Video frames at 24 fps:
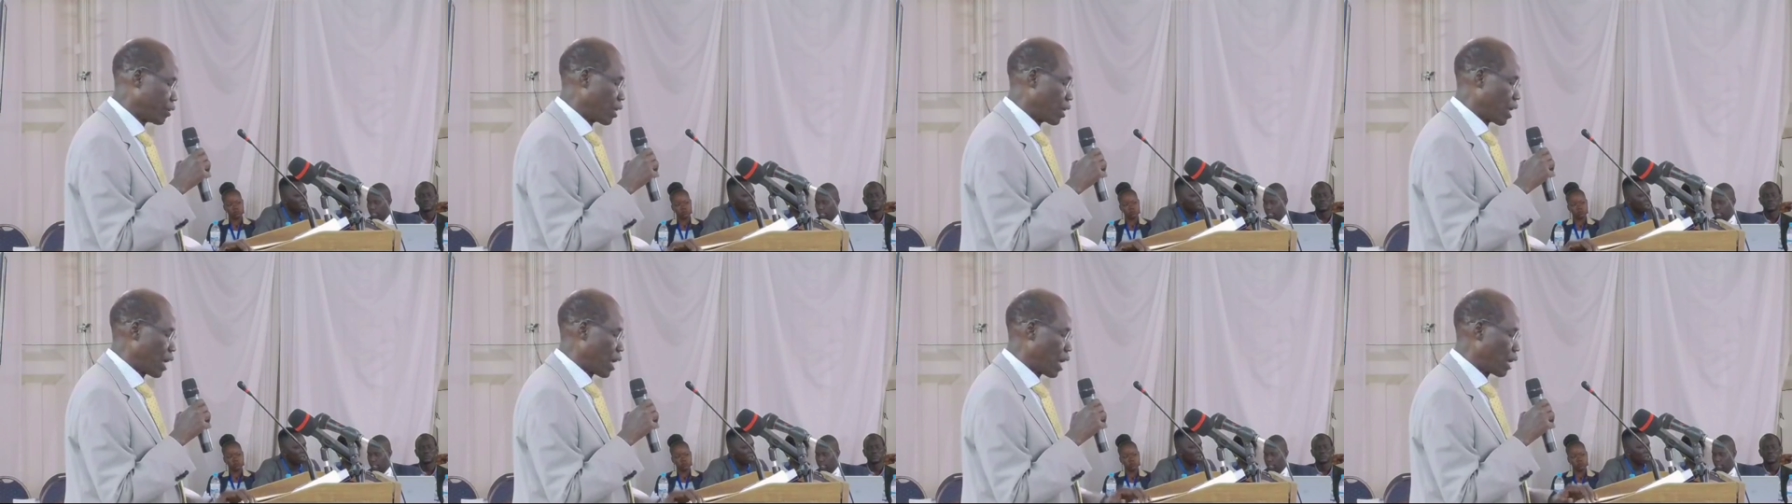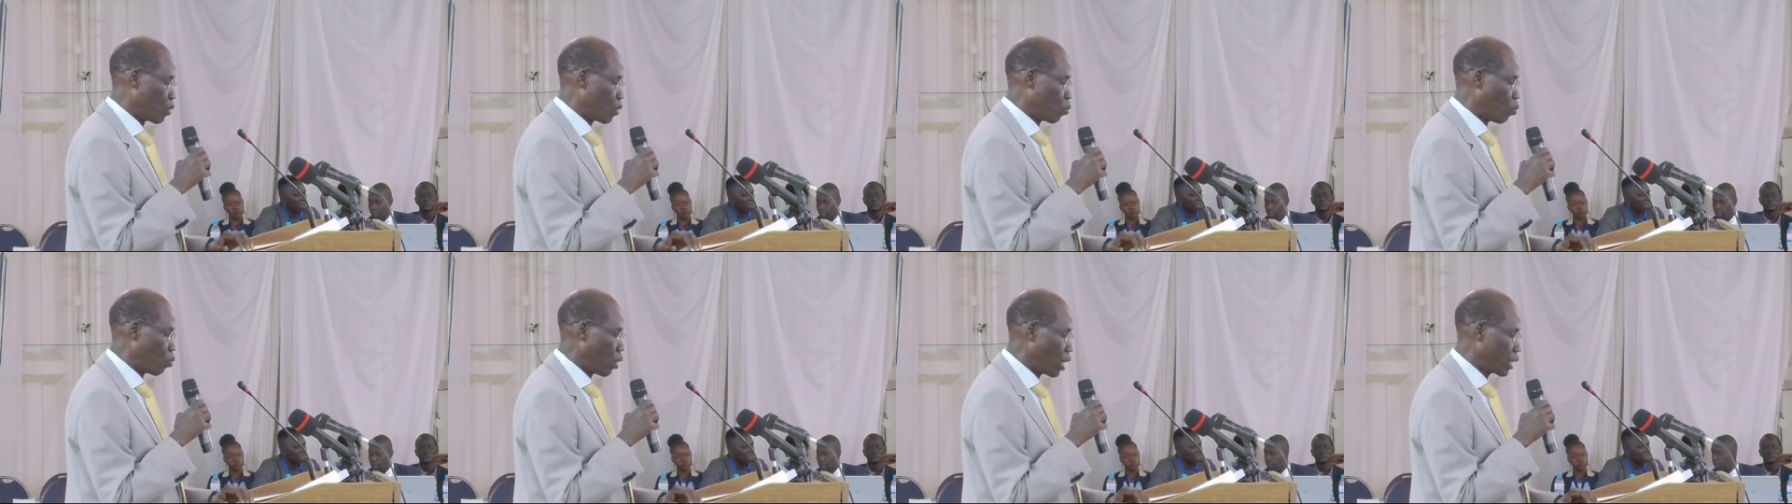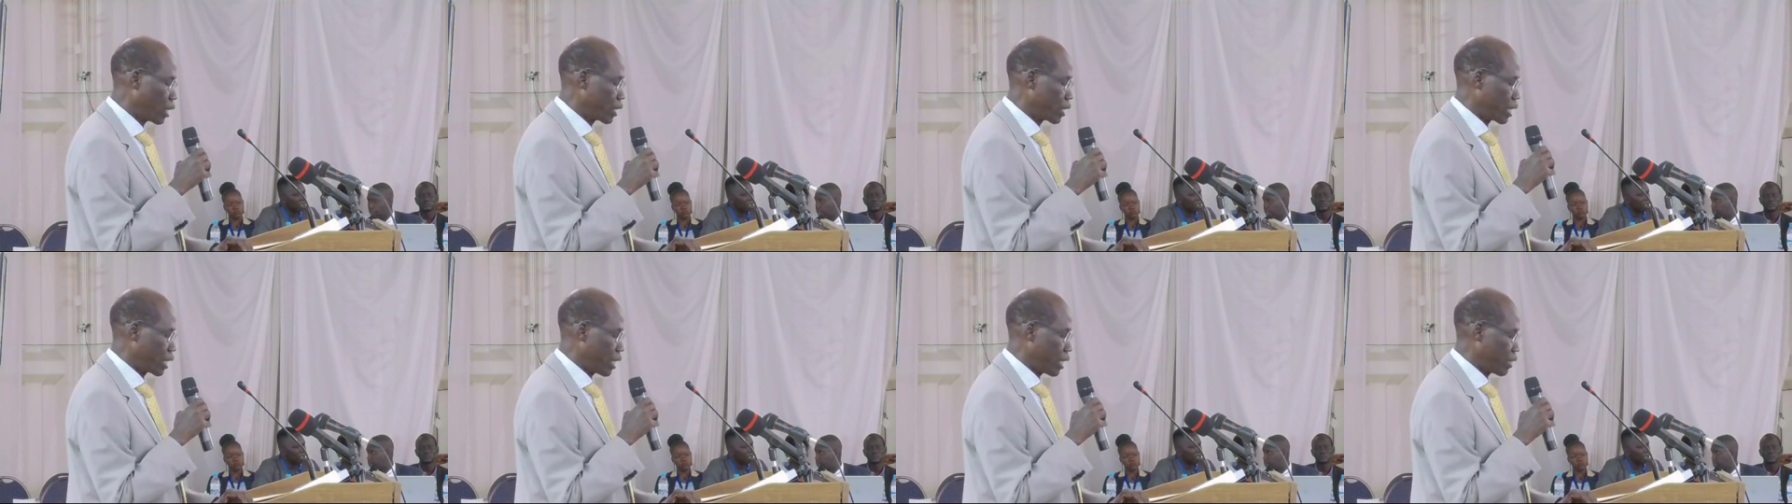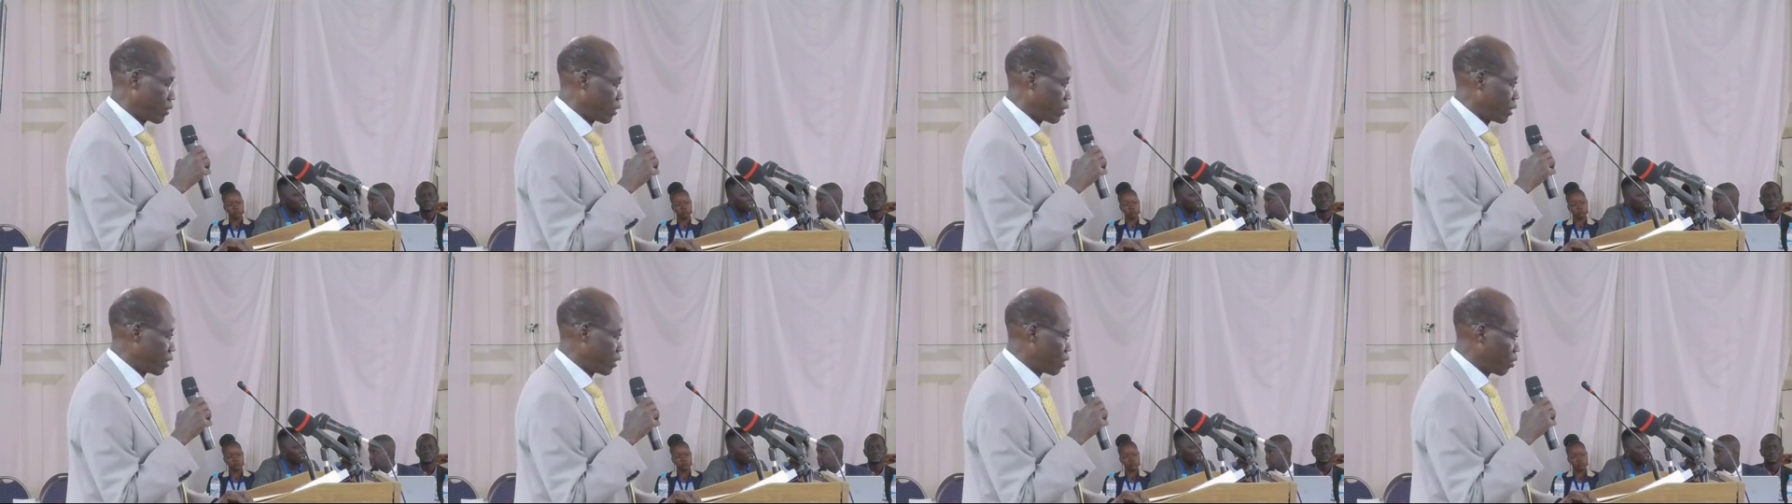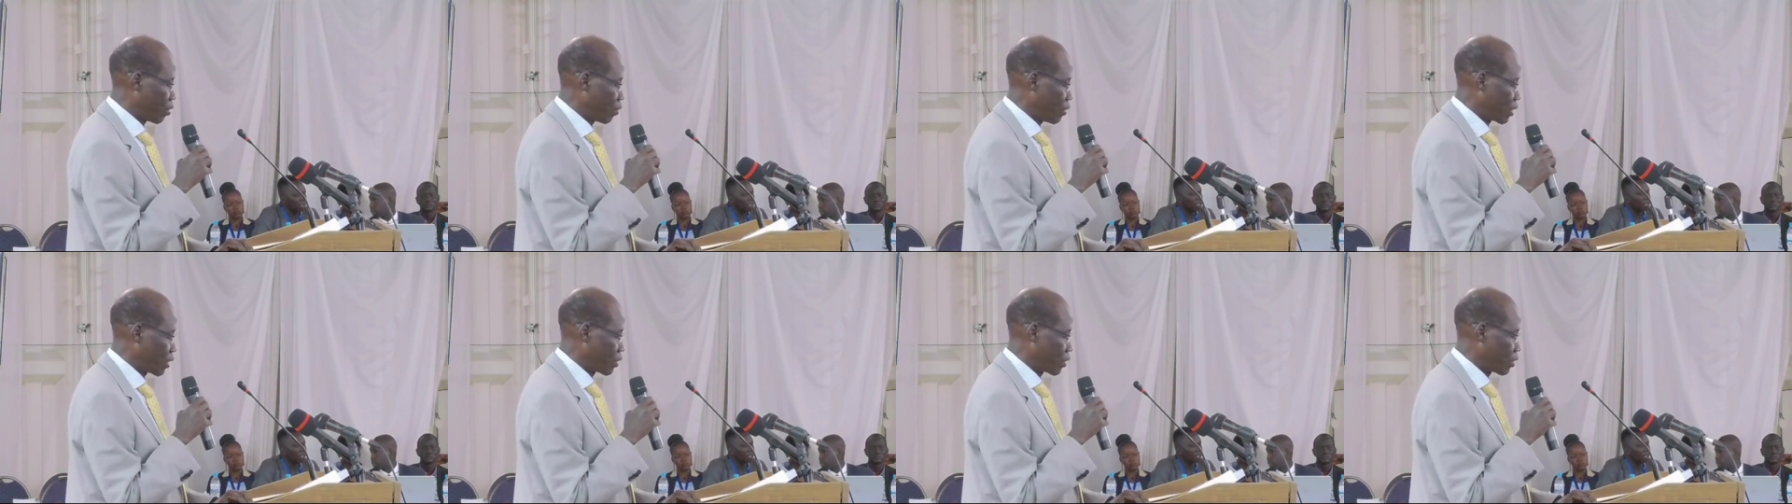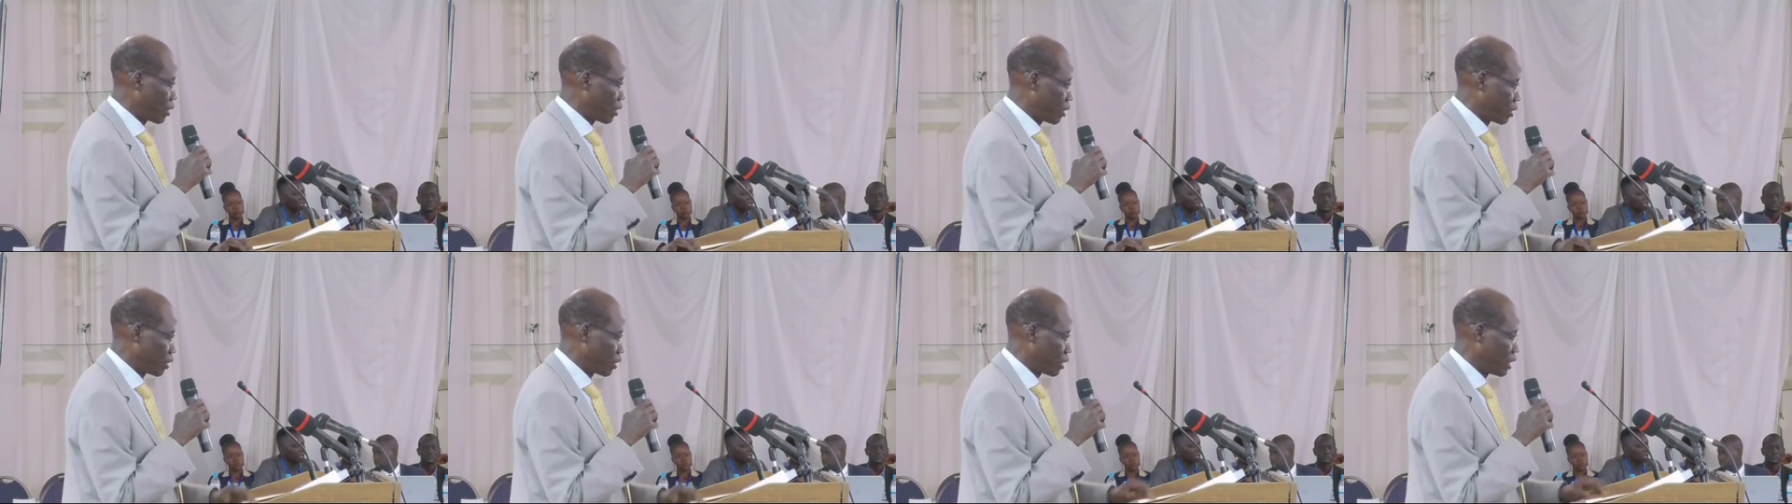and world-class center of
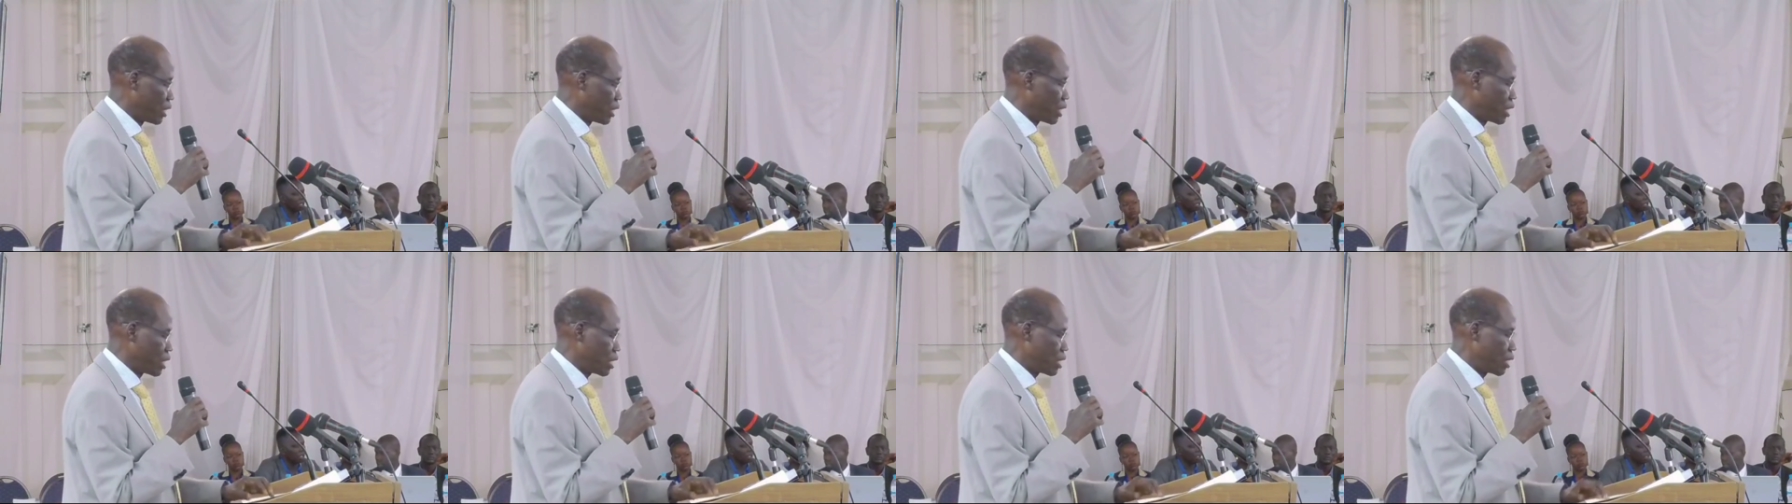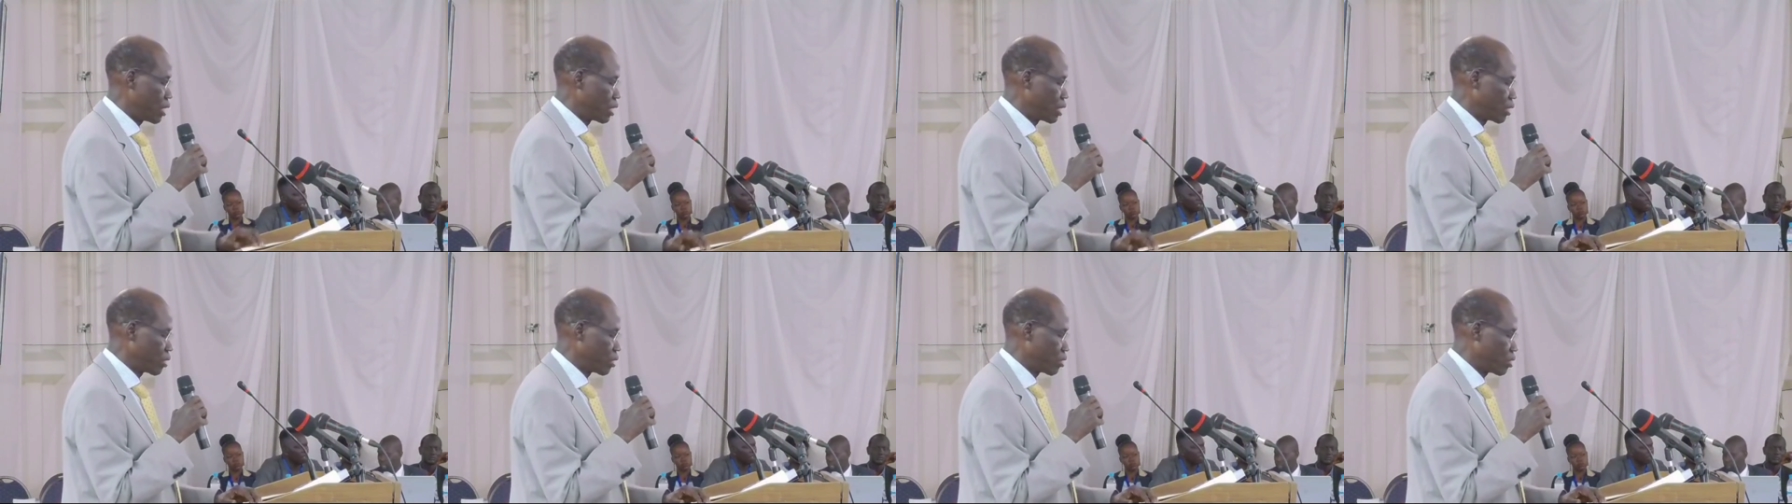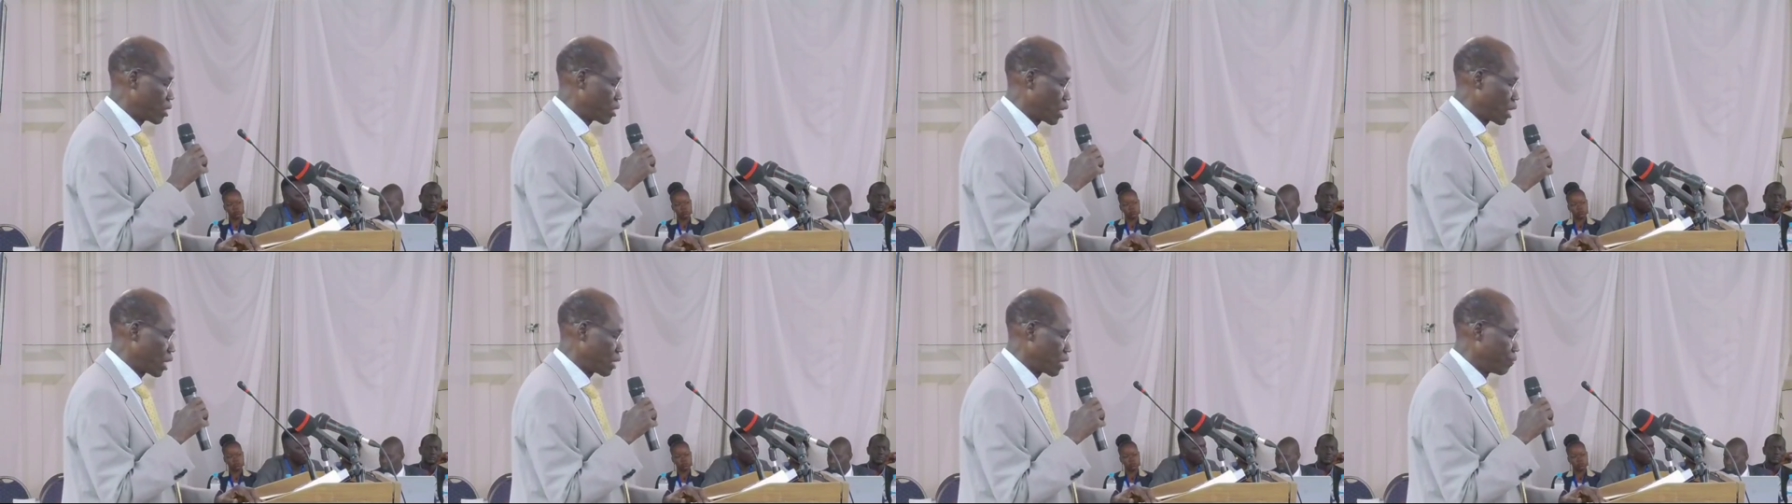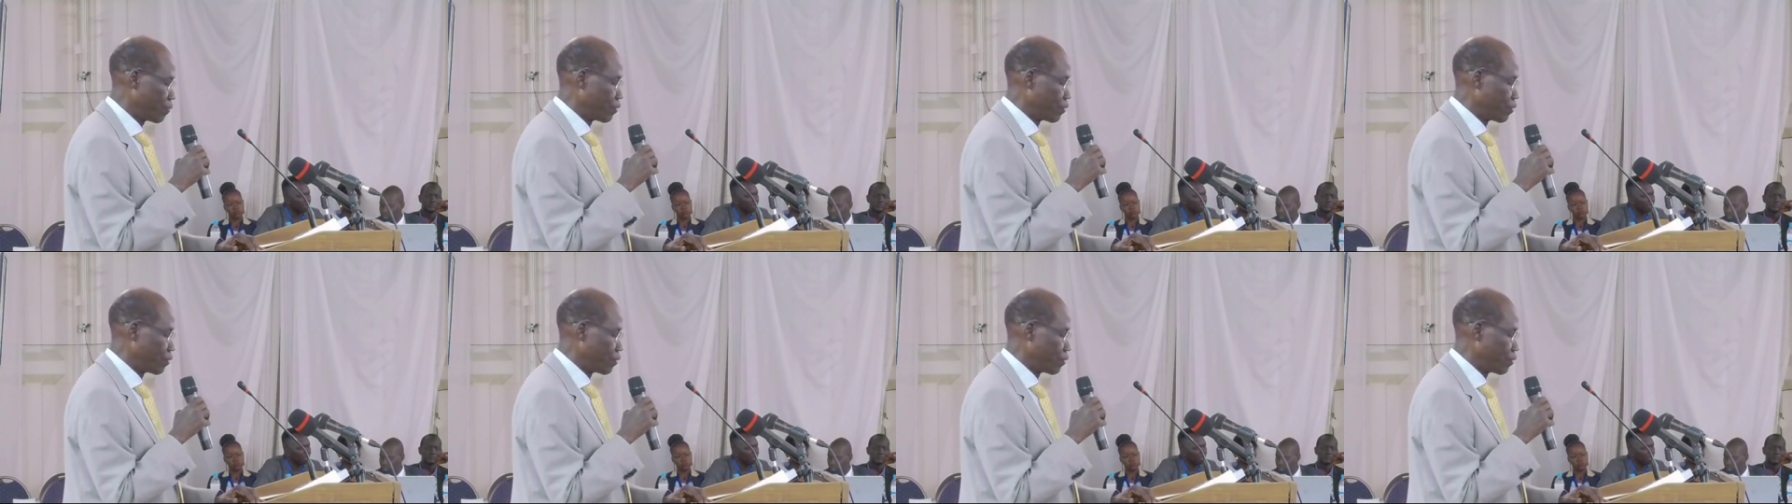excellence in teaching, research,